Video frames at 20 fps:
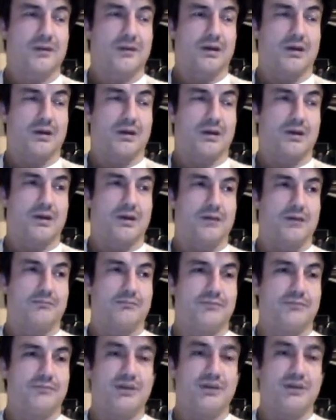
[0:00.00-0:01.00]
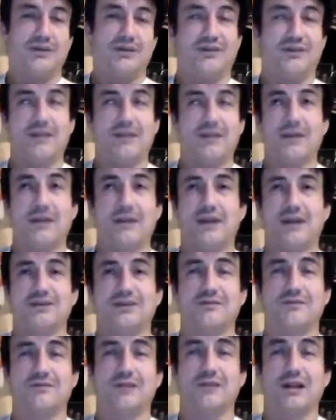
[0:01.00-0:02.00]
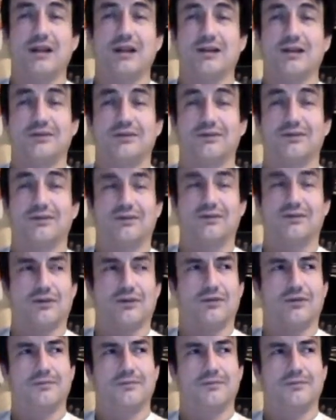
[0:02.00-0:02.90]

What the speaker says: you had the same hand as everybody else. So